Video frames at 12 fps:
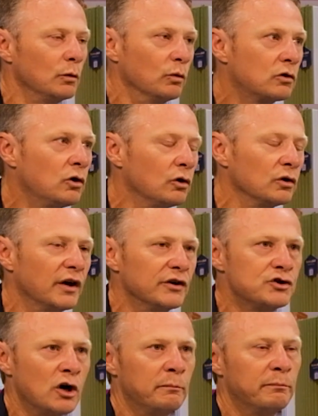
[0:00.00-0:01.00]
we'll call it a
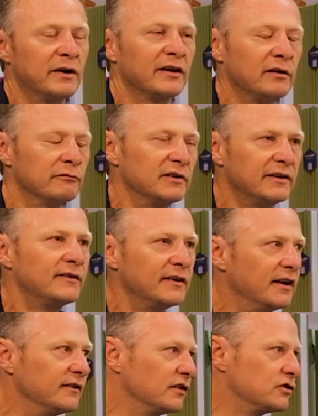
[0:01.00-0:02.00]
job, but I don't really see
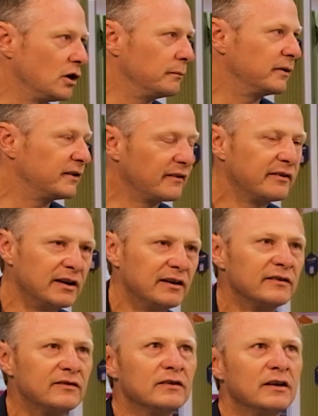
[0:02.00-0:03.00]
it as a job, because I think
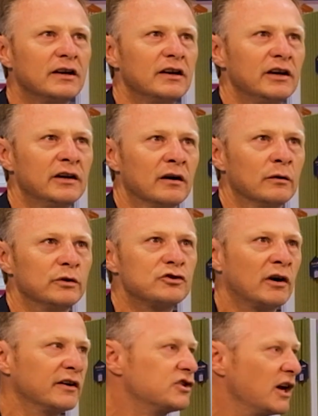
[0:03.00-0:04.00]
it's, we're
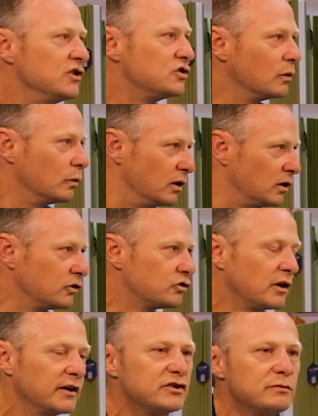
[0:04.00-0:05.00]
trying to change the world,
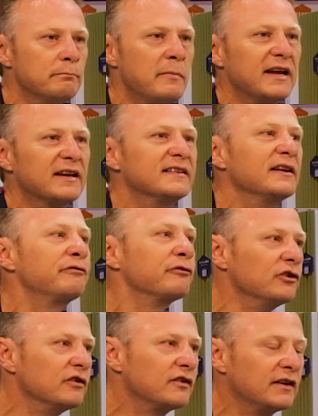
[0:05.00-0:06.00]
trying to make a
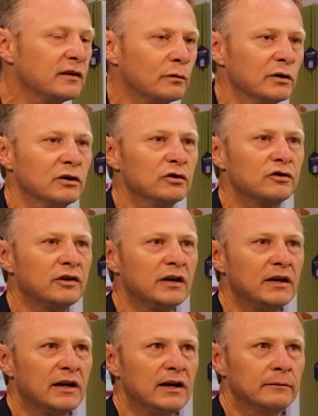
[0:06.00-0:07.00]
difference in the world.
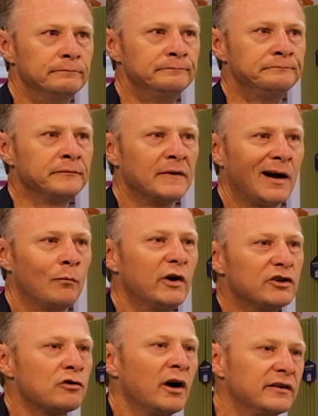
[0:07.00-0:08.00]
And
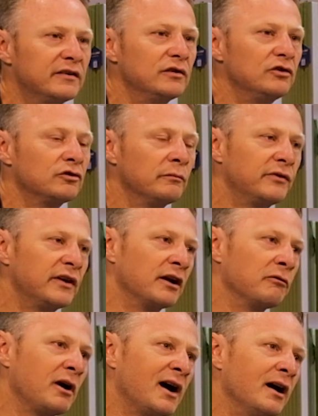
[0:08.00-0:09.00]
we're trying to do something
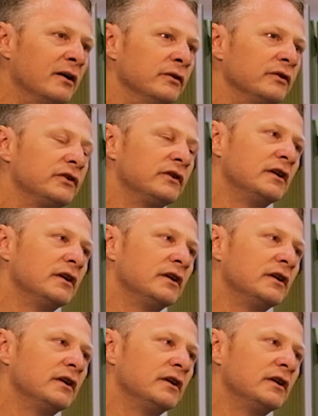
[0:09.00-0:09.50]
around